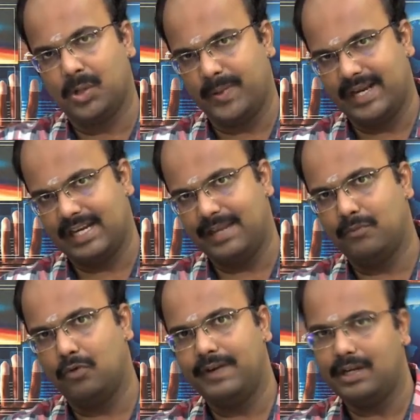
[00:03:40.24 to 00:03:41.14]
quickly
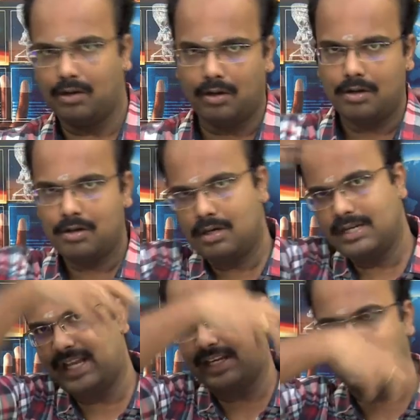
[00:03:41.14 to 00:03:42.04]
move in
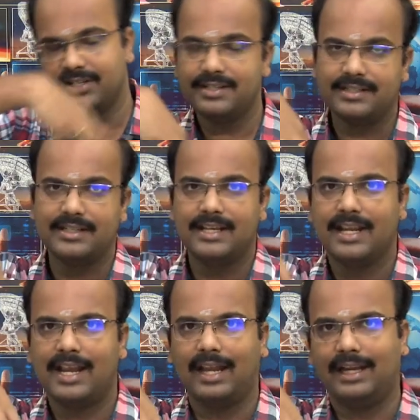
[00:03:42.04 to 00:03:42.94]
all directions
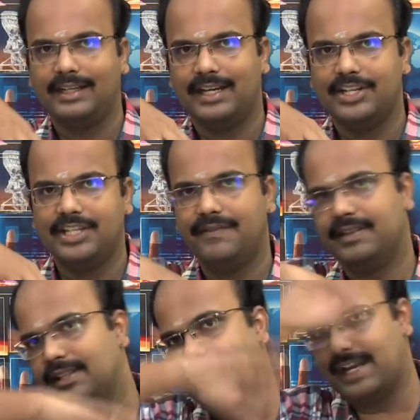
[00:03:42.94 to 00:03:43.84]
collect energy
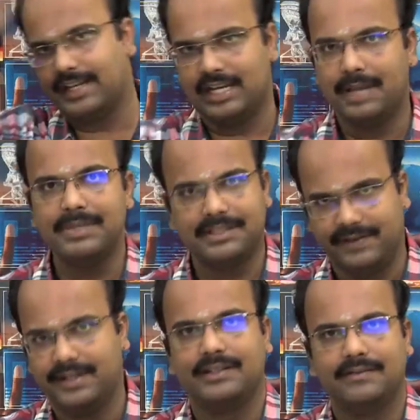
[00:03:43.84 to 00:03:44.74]
within the entire
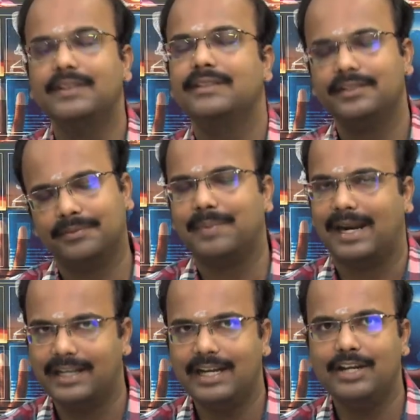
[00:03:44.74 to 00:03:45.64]
hemisphere which is
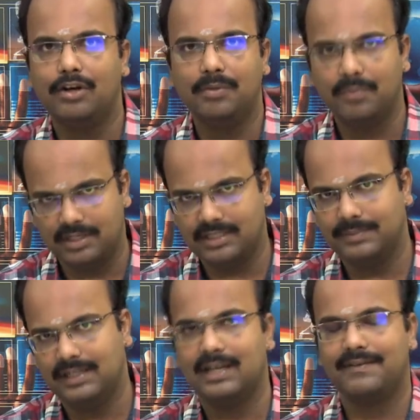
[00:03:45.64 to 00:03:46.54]
practically not
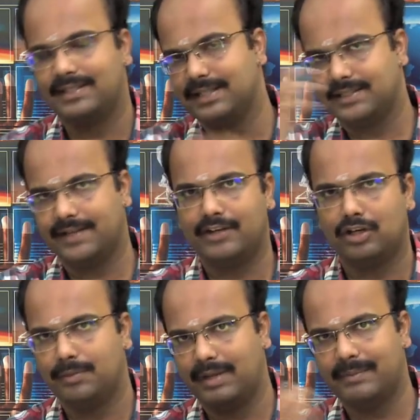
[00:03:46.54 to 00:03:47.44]
possible our sensor
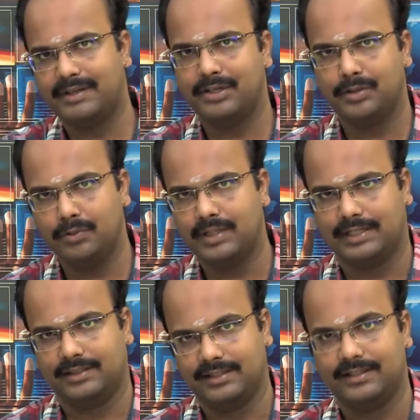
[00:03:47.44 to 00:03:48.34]
will not be able to do
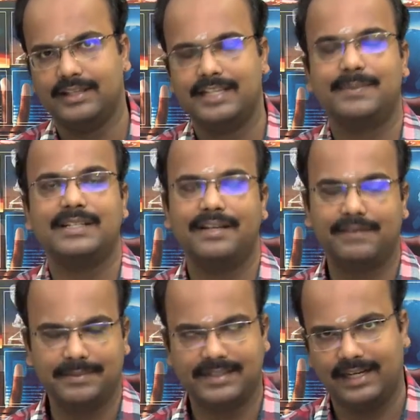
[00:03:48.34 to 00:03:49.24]
that especially
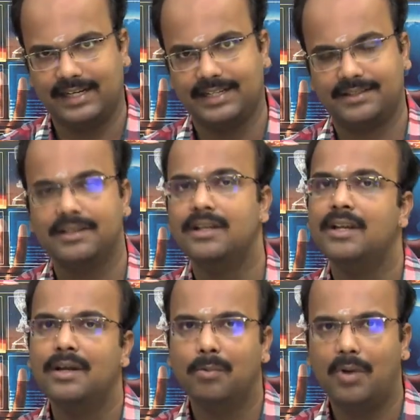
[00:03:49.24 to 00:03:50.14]
from satellites.
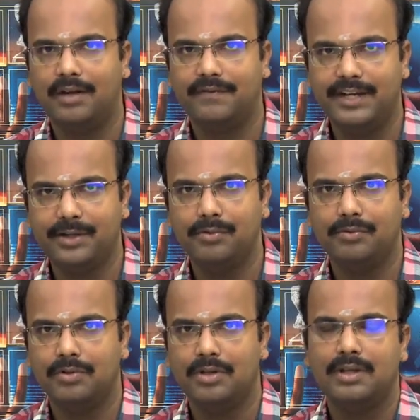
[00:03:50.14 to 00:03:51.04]
What we
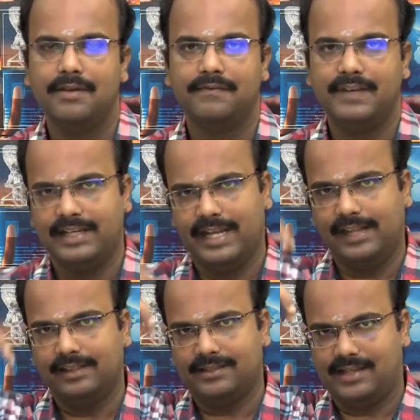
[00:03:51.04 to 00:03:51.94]
do we
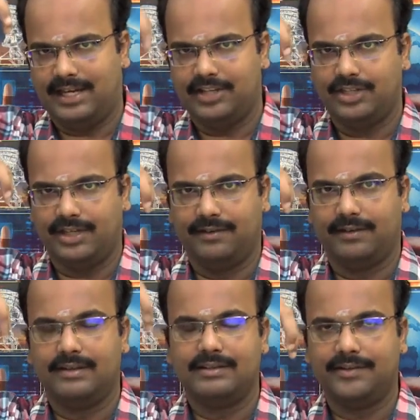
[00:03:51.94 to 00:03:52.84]
take this energy
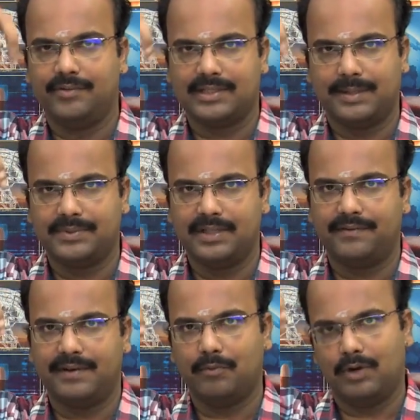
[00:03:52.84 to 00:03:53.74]
that was
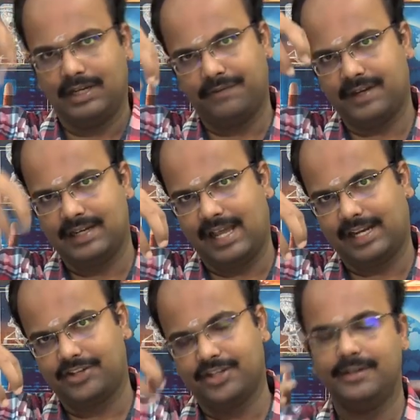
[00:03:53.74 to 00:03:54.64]
observed from one different
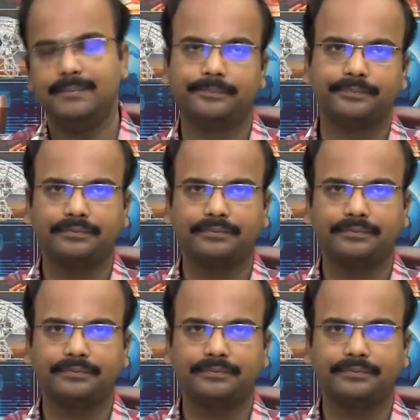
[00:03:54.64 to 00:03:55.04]
direction